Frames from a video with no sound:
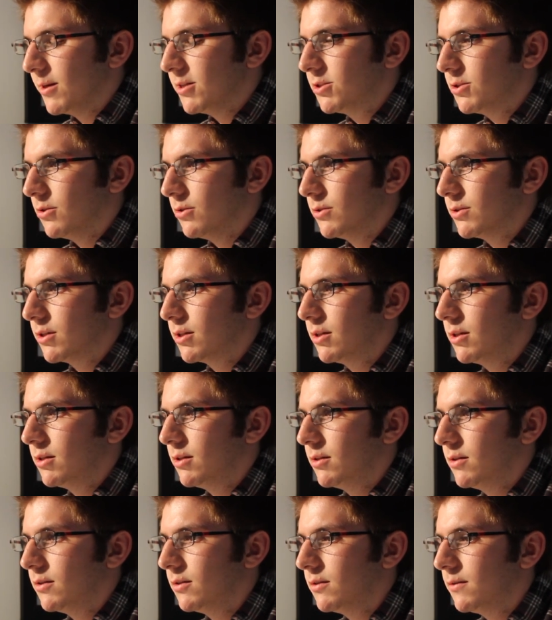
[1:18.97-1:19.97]
my shoulder,
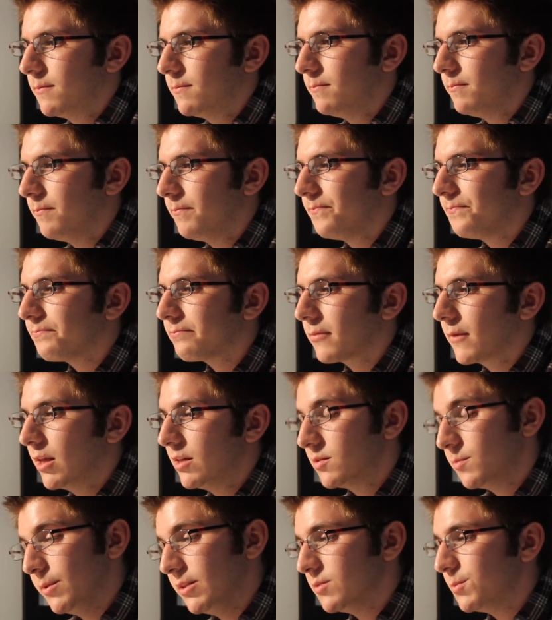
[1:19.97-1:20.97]

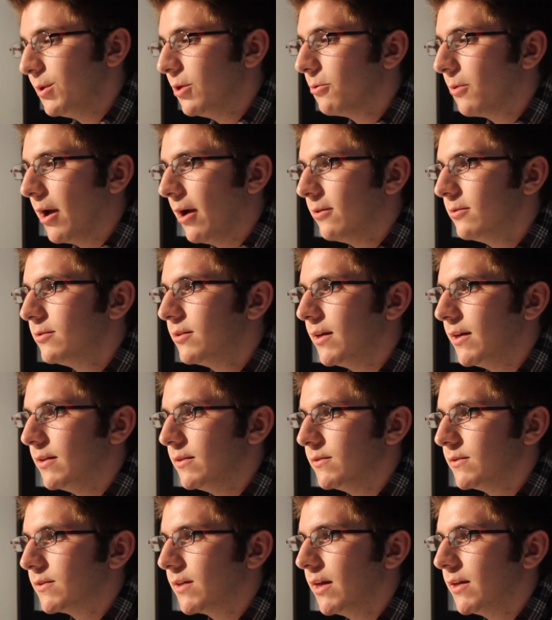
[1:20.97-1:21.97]
spins me around,
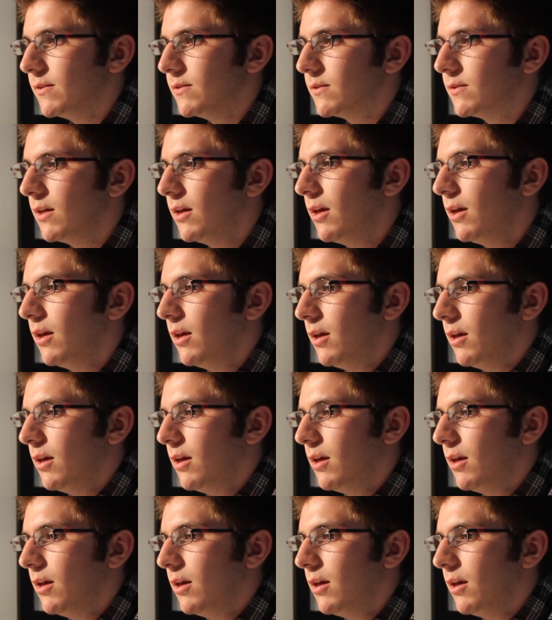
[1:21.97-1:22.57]
and says,